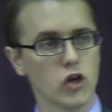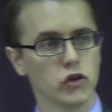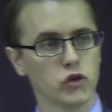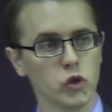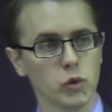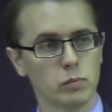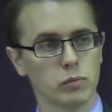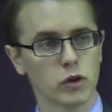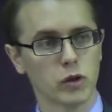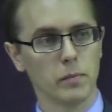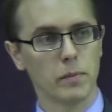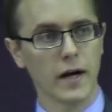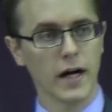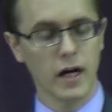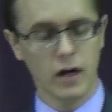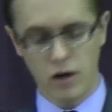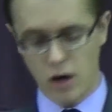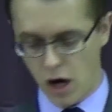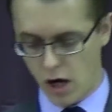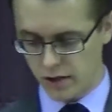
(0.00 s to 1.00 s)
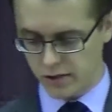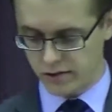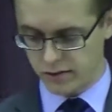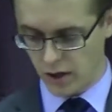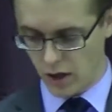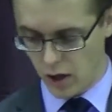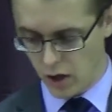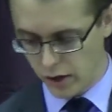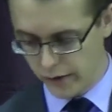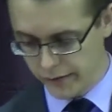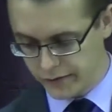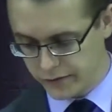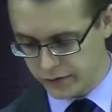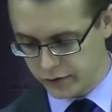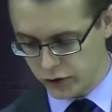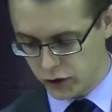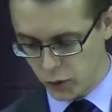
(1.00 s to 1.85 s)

to prepare ourselves